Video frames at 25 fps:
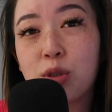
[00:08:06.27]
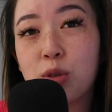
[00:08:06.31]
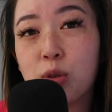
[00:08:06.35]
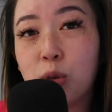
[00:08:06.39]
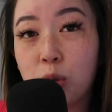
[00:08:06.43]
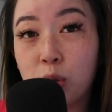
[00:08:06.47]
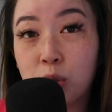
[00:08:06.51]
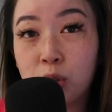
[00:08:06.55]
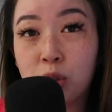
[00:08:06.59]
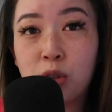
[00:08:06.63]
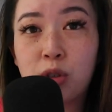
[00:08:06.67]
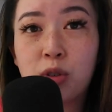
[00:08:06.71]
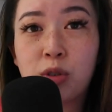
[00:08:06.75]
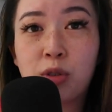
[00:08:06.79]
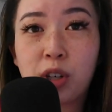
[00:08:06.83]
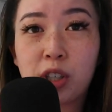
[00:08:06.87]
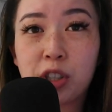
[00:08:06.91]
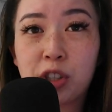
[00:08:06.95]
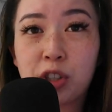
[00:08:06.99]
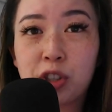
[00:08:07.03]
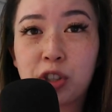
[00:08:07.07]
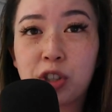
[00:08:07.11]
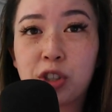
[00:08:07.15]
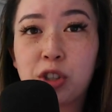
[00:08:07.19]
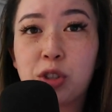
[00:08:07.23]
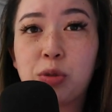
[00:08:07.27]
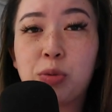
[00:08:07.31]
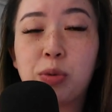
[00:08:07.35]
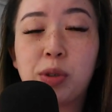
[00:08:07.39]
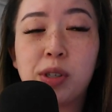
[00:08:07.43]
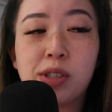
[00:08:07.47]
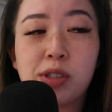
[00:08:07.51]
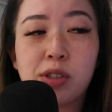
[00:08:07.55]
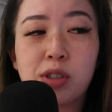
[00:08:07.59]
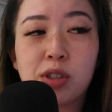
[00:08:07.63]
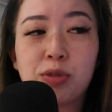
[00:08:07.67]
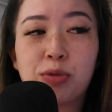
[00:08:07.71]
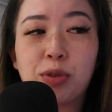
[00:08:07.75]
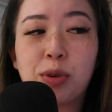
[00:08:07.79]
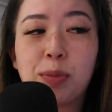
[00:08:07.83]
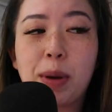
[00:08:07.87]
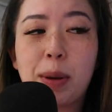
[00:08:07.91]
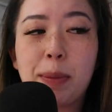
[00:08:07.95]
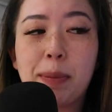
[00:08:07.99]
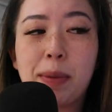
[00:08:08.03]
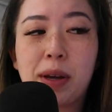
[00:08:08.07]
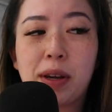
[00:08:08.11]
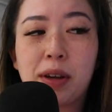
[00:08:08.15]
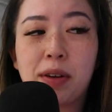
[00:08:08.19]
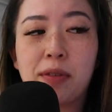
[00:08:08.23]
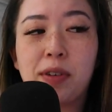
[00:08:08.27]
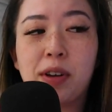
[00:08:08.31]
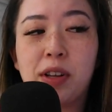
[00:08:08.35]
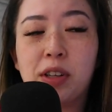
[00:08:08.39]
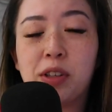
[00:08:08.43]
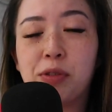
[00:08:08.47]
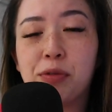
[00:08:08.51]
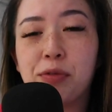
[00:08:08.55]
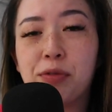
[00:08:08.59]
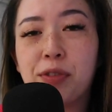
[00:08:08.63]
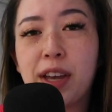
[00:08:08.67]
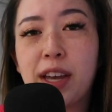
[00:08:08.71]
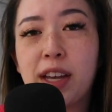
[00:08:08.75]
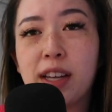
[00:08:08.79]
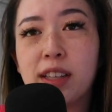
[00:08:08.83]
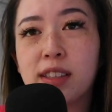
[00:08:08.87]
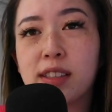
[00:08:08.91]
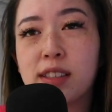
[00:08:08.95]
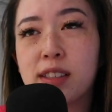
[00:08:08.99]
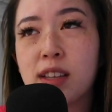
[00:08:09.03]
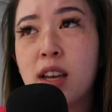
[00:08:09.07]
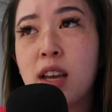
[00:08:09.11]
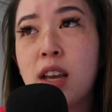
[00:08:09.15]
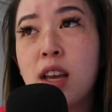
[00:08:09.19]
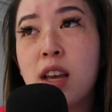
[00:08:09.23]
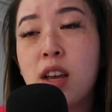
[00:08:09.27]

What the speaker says: Gold Crusher tweezers for my mega volume fans.